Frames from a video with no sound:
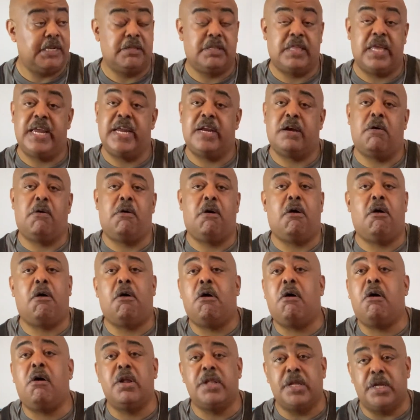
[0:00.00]
Thank
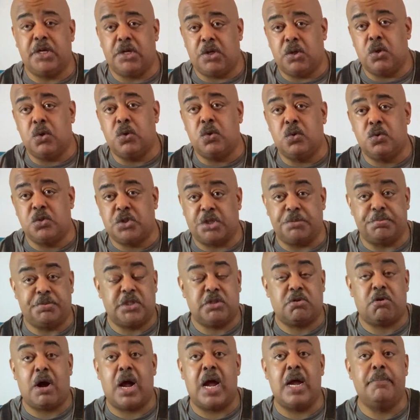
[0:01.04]
all the new
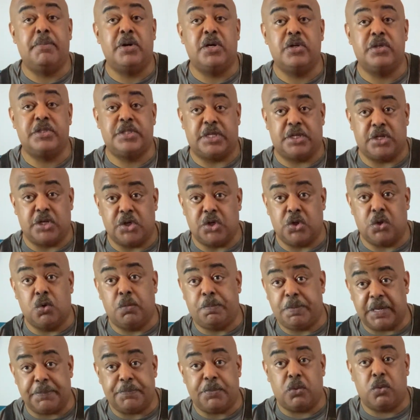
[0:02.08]
subscribers and the new
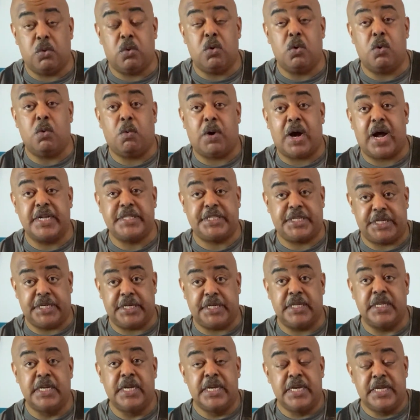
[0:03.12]
people who are
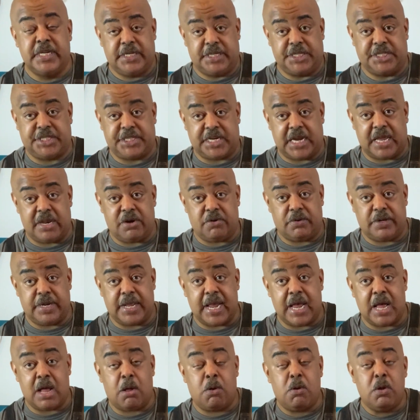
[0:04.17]
watching this channel
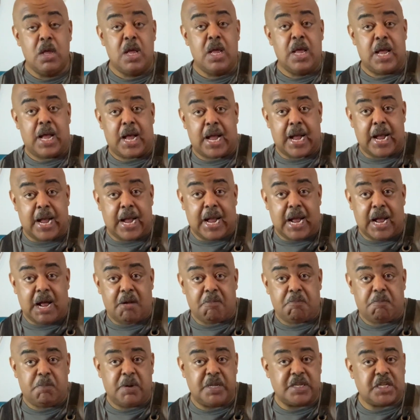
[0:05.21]
now.
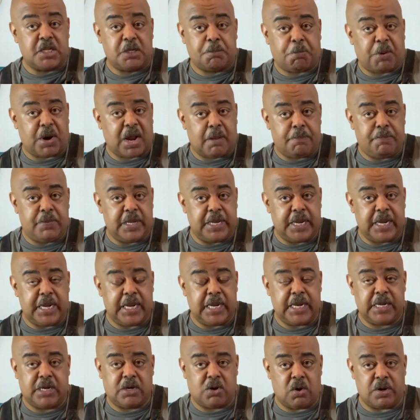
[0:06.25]
This is
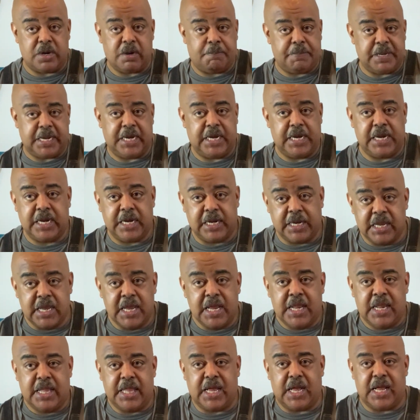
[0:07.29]
probably going to be
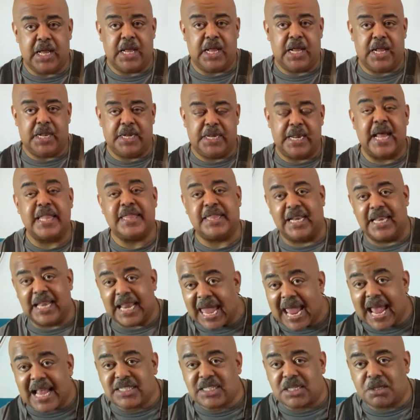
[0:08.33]
not the
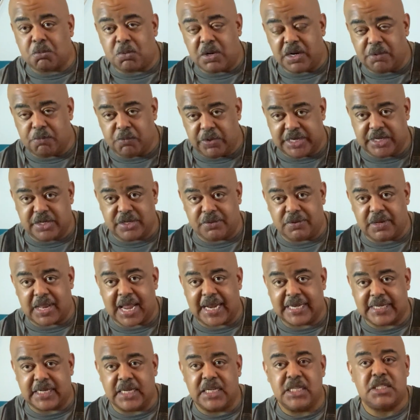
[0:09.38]
last one we do
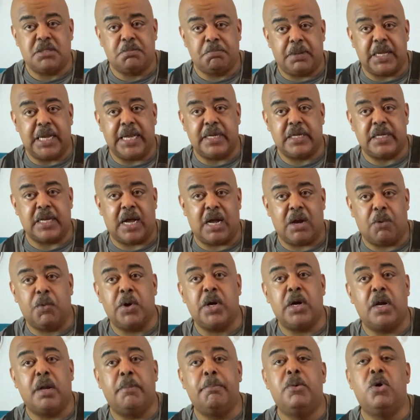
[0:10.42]
like this, but we're
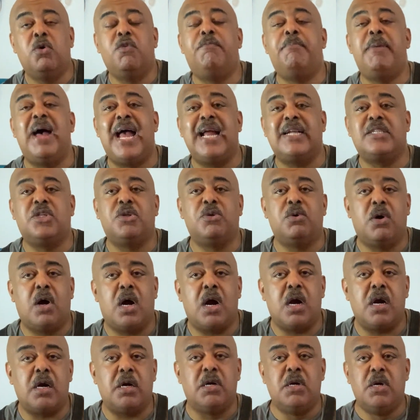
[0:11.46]
going to move back to
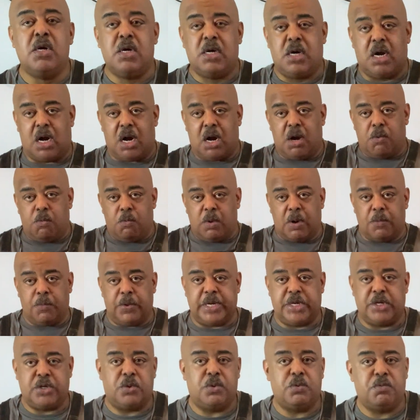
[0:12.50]
our what we
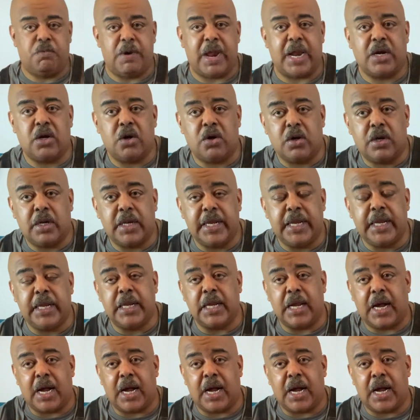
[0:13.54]
do regularly,